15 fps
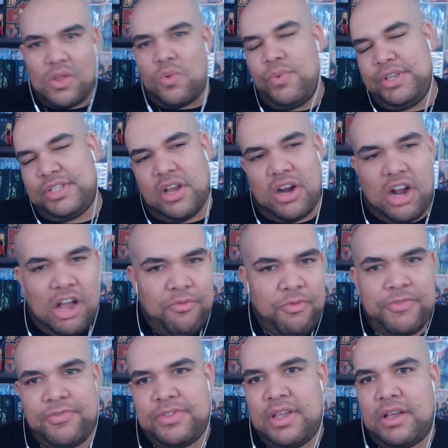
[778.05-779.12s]
we start off
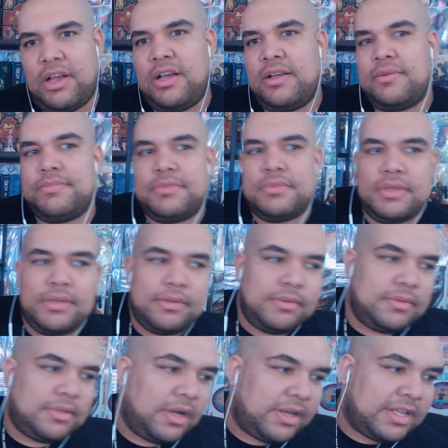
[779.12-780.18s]
with
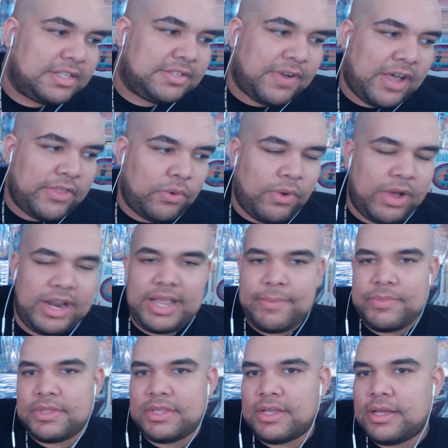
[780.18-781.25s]
Duncan's father wanting
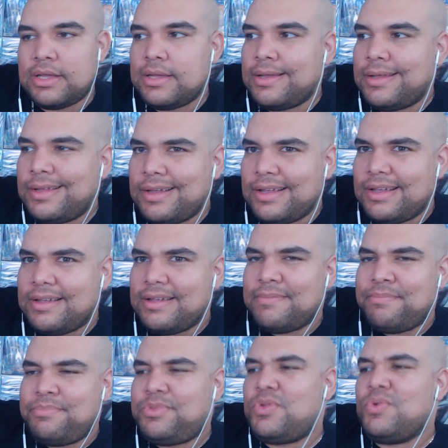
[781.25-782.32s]
him to
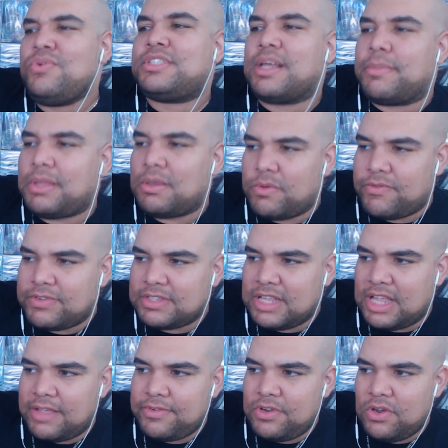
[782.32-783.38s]
do something with his
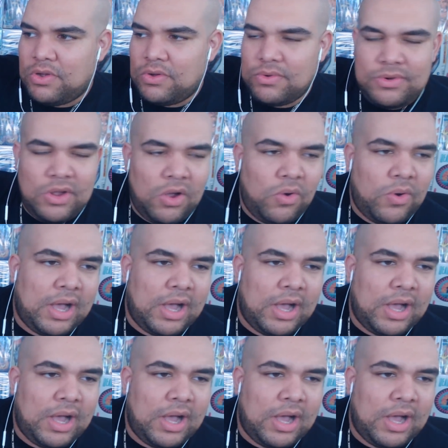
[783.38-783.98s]
life, you know, go